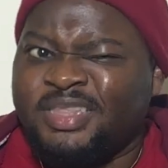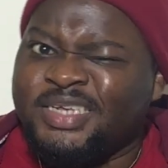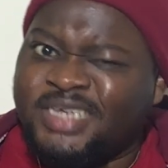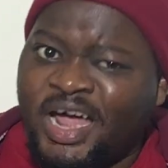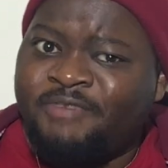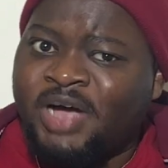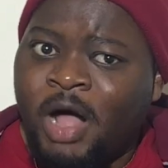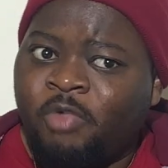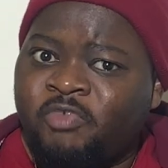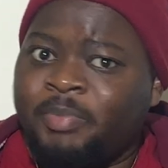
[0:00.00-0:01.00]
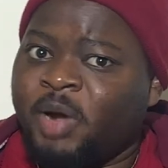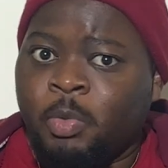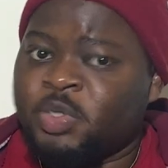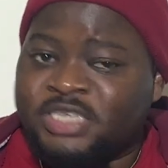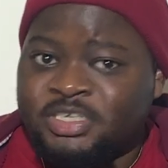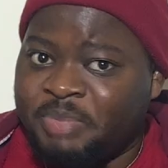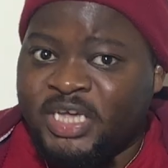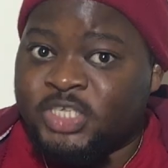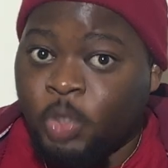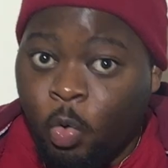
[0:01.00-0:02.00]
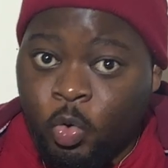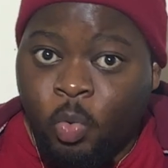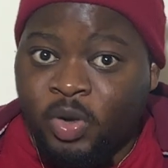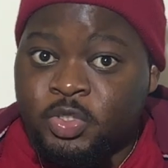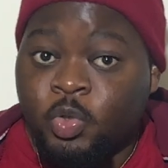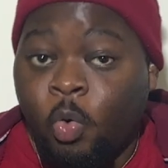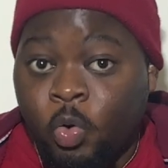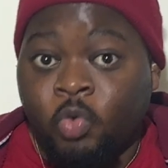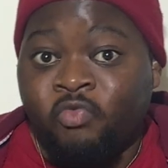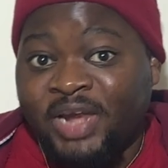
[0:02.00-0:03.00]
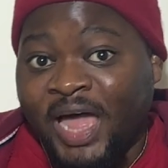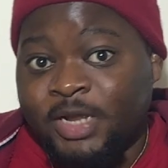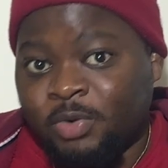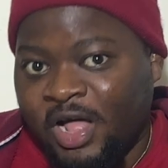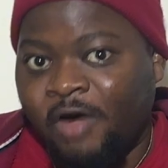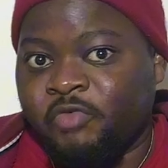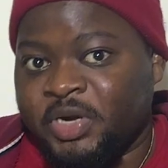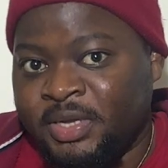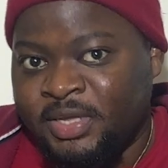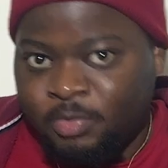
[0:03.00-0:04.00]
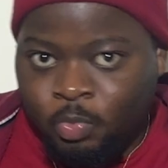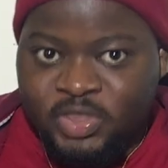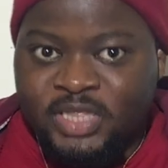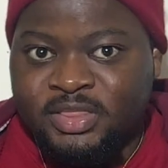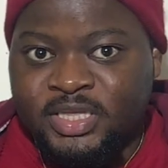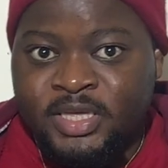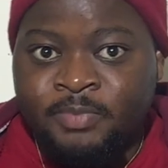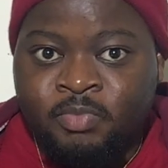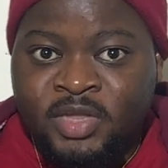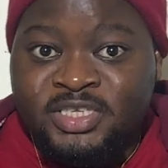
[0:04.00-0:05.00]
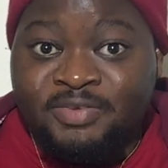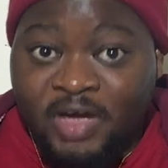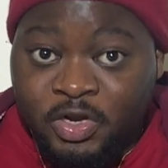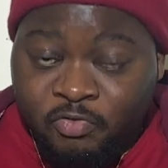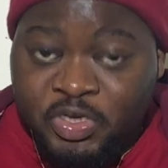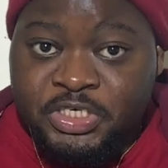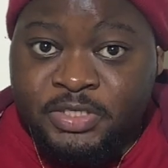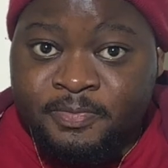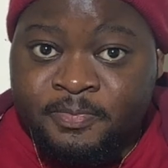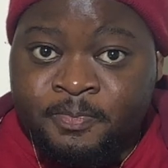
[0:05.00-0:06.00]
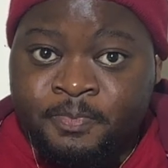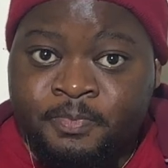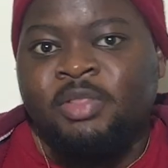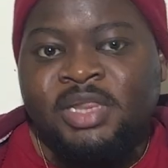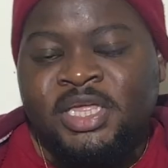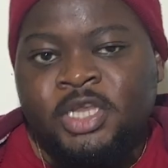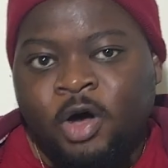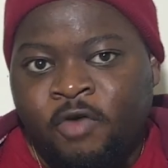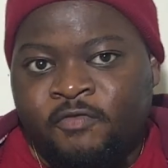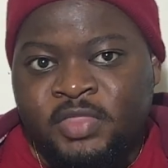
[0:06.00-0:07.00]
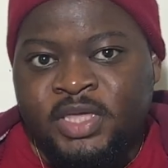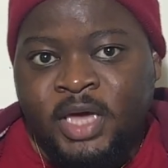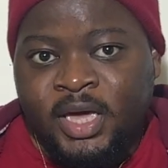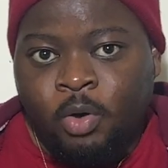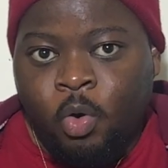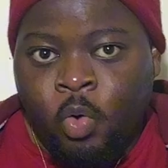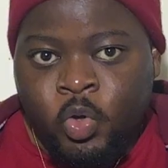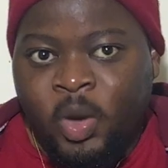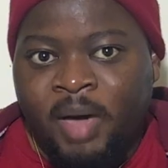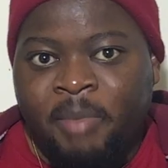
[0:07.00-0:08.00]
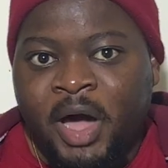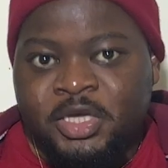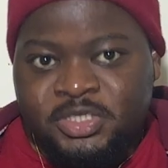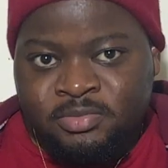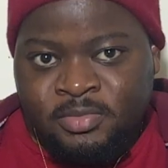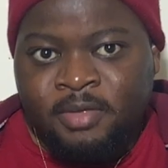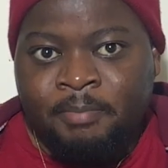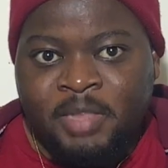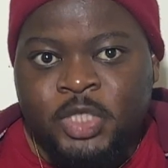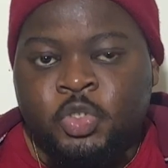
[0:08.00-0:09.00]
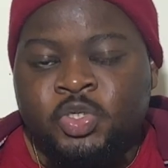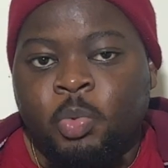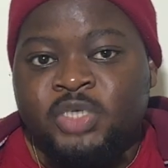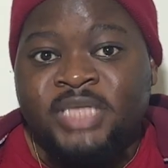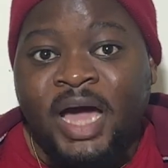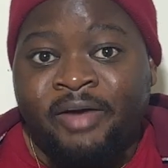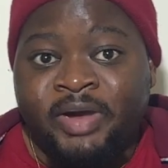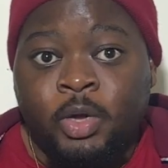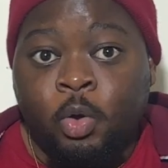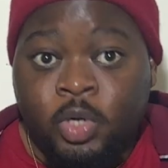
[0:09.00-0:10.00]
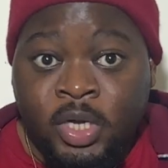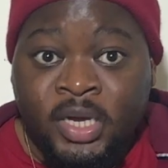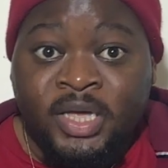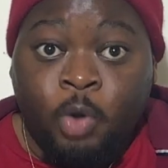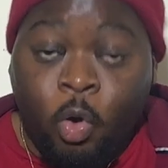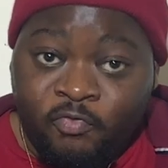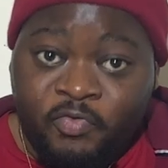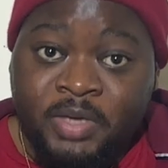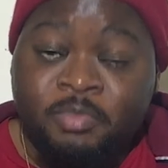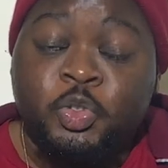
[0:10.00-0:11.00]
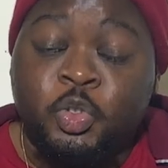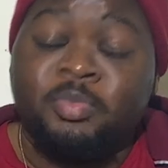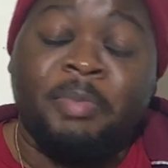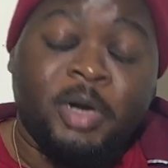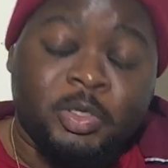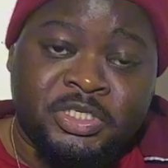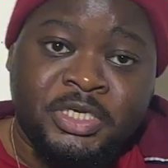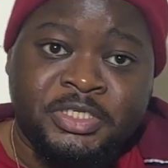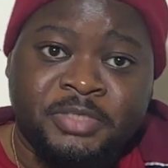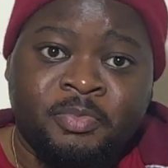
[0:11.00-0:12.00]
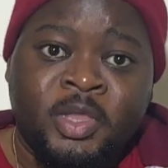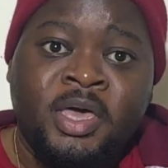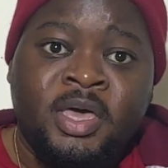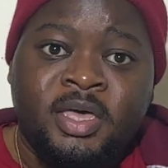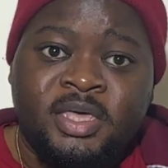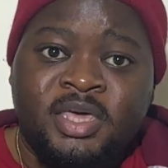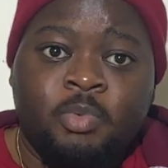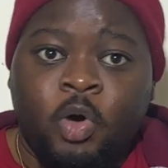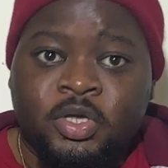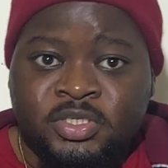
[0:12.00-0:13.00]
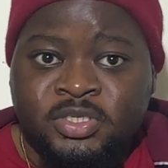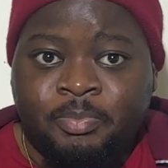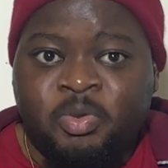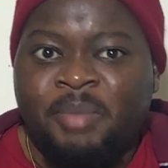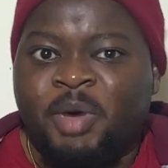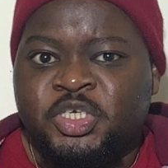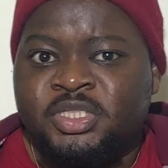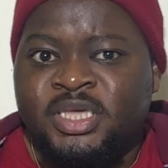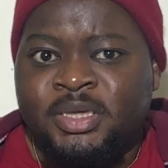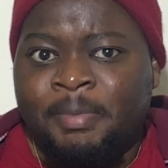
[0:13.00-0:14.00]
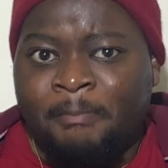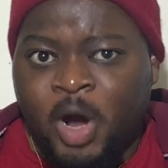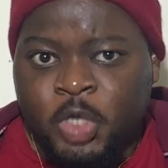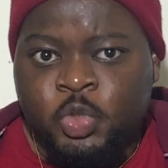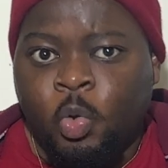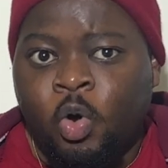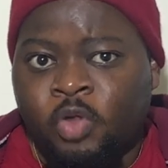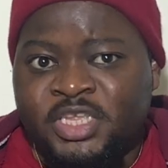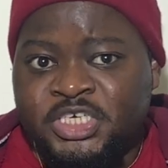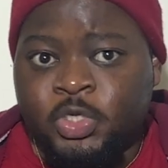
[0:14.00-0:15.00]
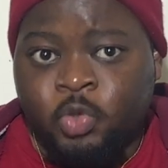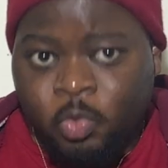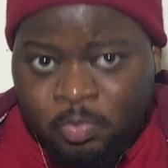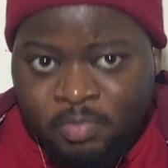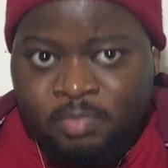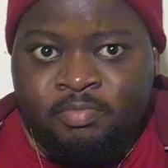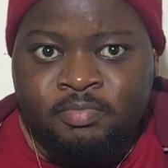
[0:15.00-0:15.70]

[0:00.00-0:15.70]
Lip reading: they did have a cavalry, but it wasn't as big as the Oyo one. So Oyo relied on cavalry within the Savannah region. Now, the leader of the Oyo Empire's military was the Are Ona Konfe, excuse my pronunciation. He was pretty much the marshal or the general,